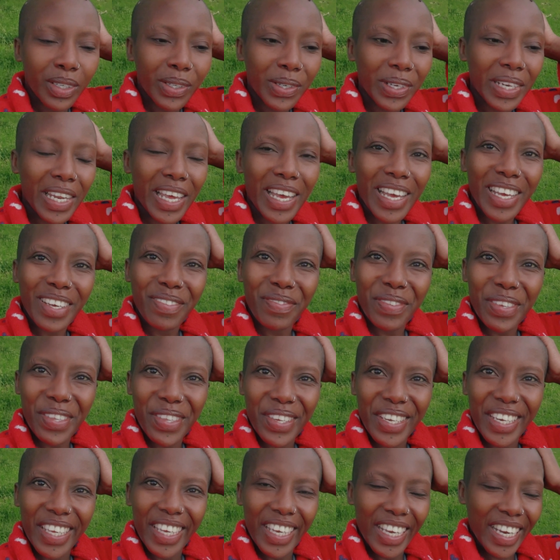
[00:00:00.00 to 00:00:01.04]
Hola,
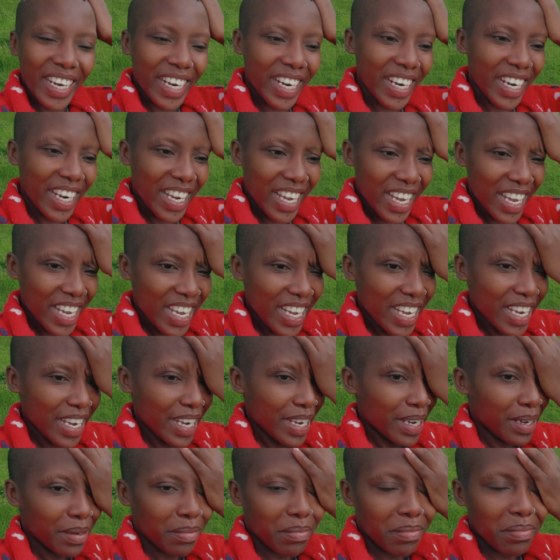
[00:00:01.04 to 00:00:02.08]
Muthoni here.
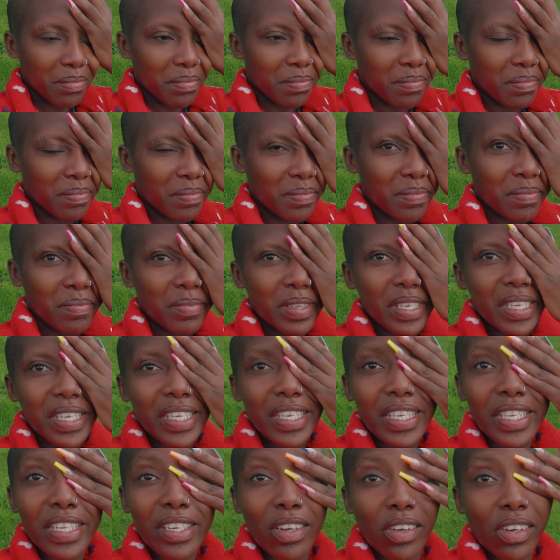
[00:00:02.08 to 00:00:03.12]

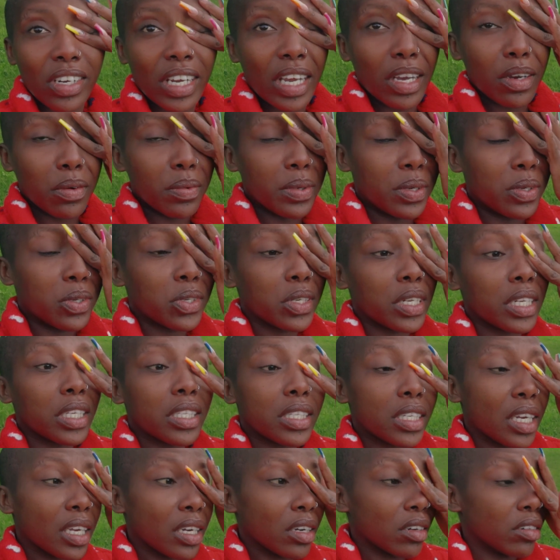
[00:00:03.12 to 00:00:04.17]
This is not how we
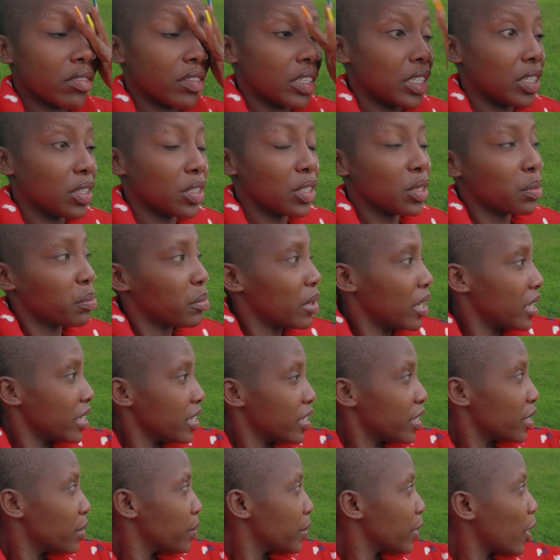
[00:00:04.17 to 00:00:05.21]
usually start our videos, but
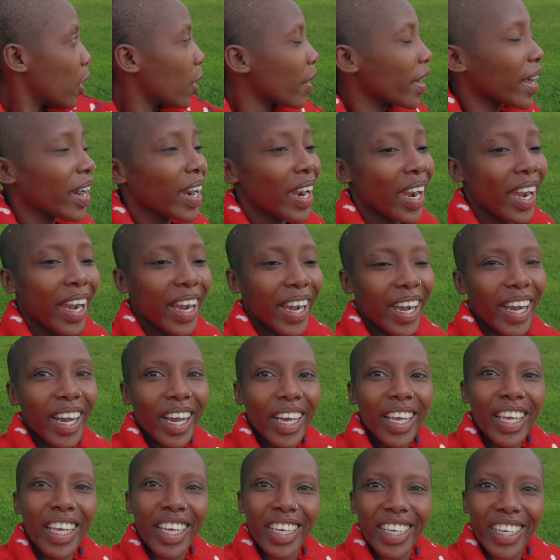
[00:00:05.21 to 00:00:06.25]
here we are
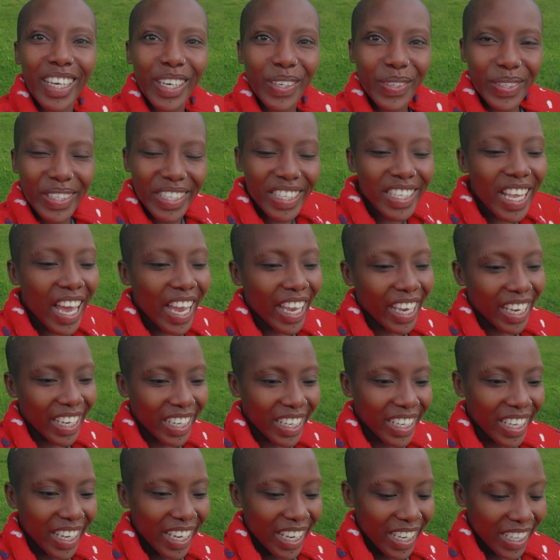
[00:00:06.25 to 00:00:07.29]

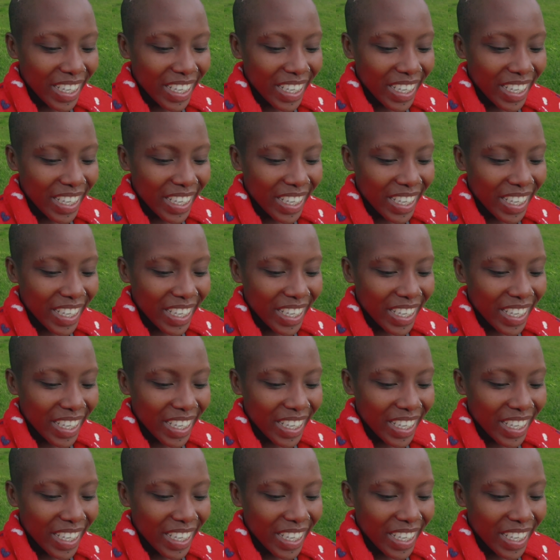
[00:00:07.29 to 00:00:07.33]
outside